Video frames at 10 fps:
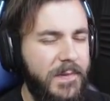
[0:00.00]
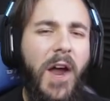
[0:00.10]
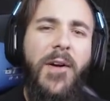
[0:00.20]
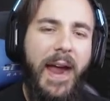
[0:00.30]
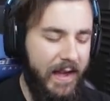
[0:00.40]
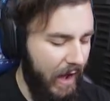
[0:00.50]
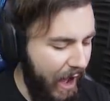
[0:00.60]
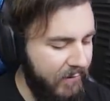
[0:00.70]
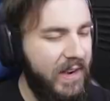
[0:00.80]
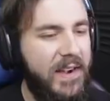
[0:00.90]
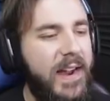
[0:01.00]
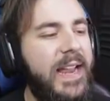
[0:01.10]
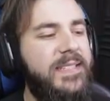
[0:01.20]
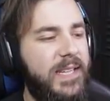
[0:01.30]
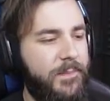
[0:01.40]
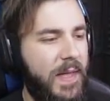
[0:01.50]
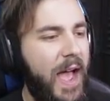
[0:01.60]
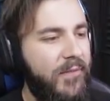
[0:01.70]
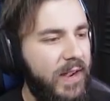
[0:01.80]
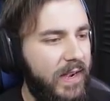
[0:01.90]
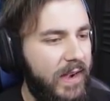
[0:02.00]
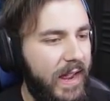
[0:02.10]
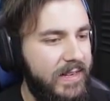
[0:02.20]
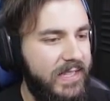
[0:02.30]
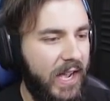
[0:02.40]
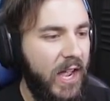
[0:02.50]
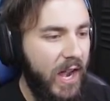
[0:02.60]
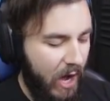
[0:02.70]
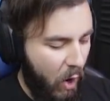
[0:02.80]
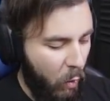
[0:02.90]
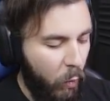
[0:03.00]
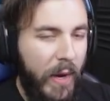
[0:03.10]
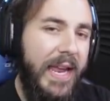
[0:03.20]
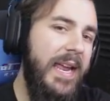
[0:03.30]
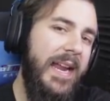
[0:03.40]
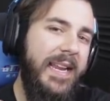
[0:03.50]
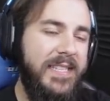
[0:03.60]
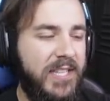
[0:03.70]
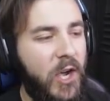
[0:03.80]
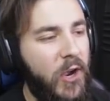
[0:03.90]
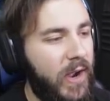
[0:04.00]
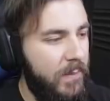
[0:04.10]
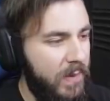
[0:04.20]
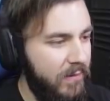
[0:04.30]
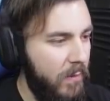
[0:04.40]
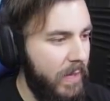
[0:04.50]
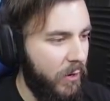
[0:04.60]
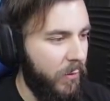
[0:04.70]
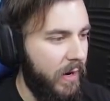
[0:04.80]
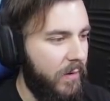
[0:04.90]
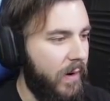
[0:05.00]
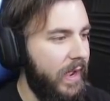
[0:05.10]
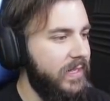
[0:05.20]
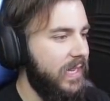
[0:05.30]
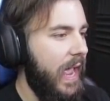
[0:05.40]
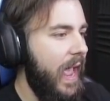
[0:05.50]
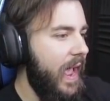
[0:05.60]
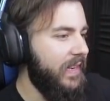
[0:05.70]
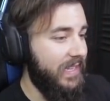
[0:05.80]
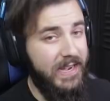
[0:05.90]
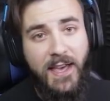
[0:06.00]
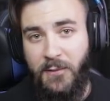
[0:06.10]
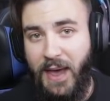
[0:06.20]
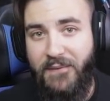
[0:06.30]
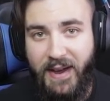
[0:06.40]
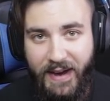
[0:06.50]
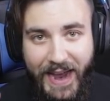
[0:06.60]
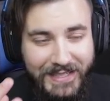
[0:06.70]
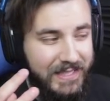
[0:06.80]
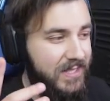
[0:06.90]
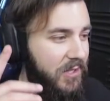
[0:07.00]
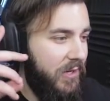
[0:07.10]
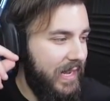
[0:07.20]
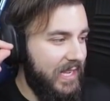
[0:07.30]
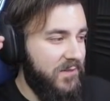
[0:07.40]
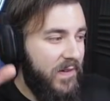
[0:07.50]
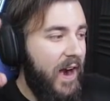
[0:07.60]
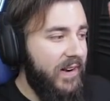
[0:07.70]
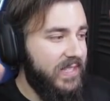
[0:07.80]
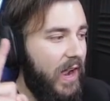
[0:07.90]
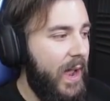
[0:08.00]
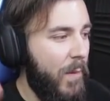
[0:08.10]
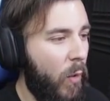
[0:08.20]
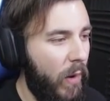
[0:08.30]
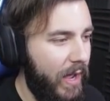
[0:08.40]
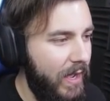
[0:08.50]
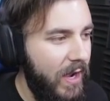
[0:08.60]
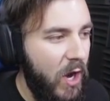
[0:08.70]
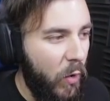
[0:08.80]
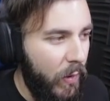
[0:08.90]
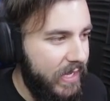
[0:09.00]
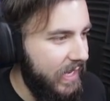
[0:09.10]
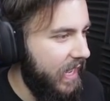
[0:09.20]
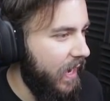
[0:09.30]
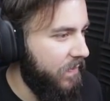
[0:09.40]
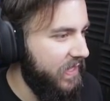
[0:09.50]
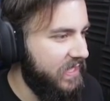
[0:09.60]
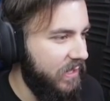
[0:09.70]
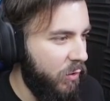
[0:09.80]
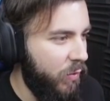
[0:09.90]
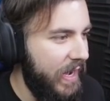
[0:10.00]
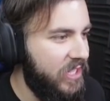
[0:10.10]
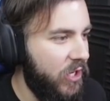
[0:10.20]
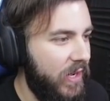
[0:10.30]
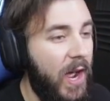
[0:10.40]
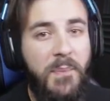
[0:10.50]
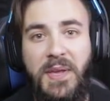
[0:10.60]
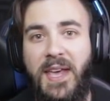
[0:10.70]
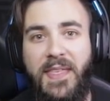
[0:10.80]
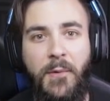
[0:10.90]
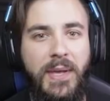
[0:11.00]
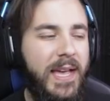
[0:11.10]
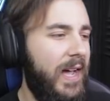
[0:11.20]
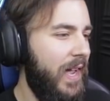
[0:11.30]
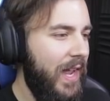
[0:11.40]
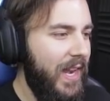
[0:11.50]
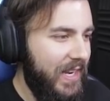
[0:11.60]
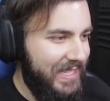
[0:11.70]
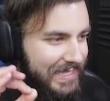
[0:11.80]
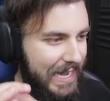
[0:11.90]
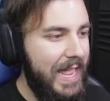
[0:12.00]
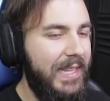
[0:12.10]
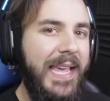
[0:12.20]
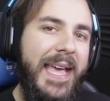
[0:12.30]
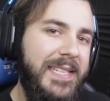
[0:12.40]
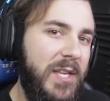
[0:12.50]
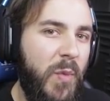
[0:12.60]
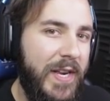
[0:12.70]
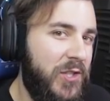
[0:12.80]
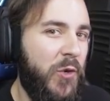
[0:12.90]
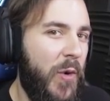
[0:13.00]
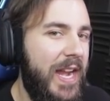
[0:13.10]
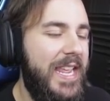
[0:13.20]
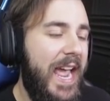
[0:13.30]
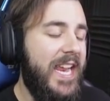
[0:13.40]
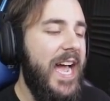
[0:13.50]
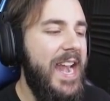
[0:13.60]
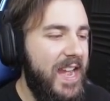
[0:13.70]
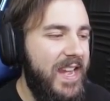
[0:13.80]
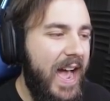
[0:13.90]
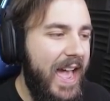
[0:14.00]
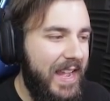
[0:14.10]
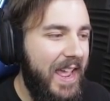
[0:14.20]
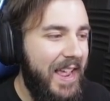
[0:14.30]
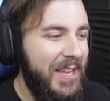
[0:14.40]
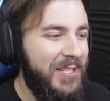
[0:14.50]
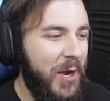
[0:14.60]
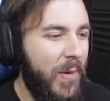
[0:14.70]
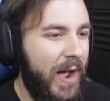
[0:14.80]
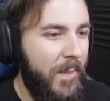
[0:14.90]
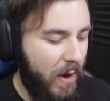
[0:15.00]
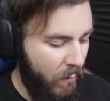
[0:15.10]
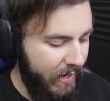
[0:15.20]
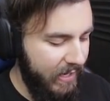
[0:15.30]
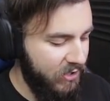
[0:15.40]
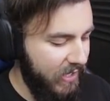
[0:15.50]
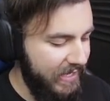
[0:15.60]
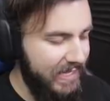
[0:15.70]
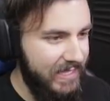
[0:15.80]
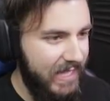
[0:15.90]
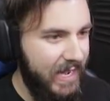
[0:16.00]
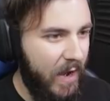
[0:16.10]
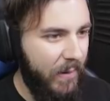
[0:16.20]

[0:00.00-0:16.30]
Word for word: All right. I've got an idea. I've got an idea. We need to go a bit of a metal run, right? And now that we have our hazard suit, as far as I'm aware, we can hit up this little red zone up here that we uh, slightly entered once already and kind of died. So um, we're going to try and test that out.